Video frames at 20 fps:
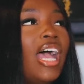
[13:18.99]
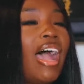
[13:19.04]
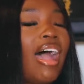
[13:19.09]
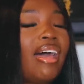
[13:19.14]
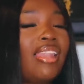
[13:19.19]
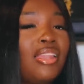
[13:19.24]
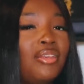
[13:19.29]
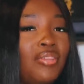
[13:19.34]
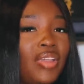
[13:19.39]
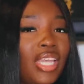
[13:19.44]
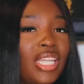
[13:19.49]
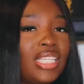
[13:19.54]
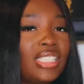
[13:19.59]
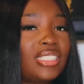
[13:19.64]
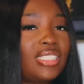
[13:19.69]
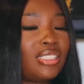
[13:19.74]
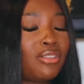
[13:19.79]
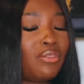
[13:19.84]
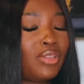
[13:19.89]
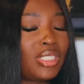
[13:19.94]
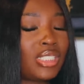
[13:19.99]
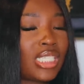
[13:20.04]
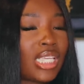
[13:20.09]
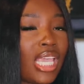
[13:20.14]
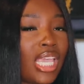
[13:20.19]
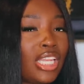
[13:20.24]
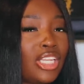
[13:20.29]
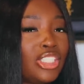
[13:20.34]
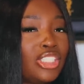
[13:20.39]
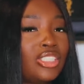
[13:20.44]
elevated
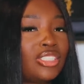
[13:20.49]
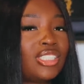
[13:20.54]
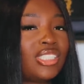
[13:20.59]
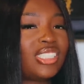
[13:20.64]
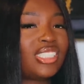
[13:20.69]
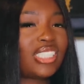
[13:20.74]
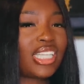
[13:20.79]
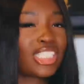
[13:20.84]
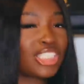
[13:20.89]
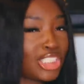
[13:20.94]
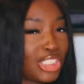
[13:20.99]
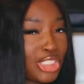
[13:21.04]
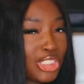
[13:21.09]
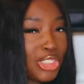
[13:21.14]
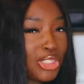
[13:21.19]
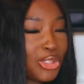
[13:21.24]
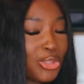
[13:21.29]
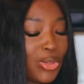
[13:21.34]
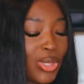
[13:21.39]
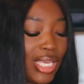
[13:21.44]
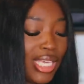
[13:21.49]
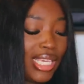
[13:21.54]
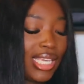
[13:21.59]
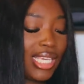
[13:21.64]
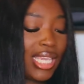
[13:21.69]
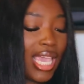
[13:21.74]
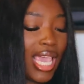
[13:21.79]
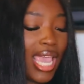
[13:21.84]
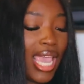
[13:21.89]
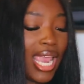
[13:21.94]
sophisticated sexy shoe
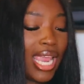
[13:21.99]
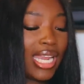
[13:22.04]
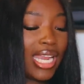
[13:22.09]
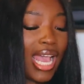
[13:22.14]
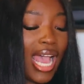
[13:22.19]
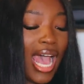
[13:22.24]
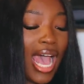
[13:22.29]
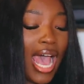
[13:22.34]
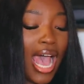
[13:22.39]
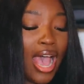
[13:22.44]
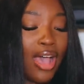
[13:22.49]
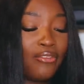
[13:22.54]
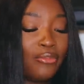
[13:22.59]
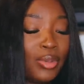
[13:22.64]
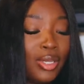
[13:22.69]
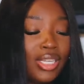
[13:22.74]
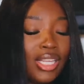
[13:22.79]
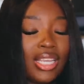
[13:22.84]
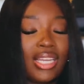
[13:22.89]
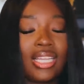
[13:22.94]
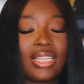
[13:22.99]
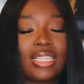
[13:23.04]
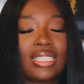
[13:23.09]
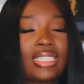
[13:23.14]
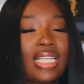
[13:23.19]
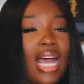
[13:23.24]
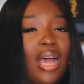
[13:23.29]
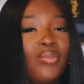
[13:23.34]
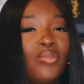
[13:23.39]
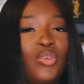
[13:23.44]
and i've been looking at the
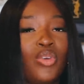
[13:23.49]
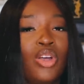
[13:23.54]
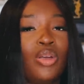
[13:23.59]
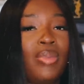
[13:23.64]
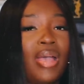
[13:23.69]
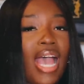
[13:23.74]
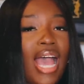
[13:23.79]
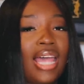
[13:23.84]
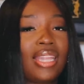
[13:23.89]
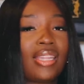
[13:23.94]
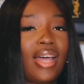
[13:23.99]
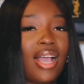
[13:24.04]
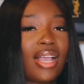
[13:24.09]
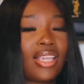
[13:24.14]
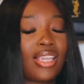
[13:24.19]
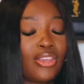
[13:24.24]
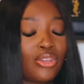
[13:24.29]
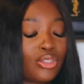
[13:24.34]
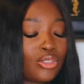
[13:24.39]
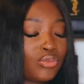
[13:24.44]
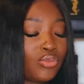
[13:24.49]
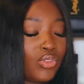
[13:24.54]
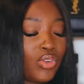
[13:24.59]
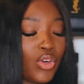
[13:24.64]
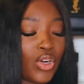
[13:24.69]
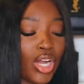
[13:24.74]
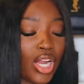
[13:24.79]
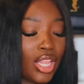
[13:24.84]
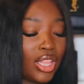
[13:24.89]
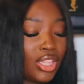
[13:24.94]
tom ford padlock heels
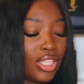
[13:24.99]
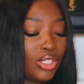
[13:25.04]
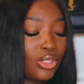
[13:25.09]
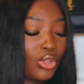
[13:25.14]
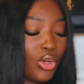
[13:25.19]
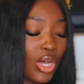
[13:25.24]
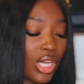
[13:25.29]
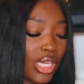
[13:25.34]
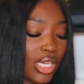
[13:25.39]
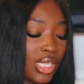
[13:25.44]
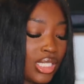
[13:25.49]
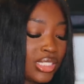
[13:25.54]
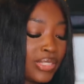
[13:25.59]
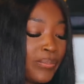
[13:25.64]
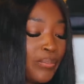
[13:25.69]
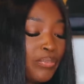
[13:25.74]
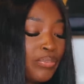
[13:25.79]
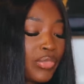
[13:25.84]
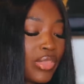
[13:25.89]
for the longest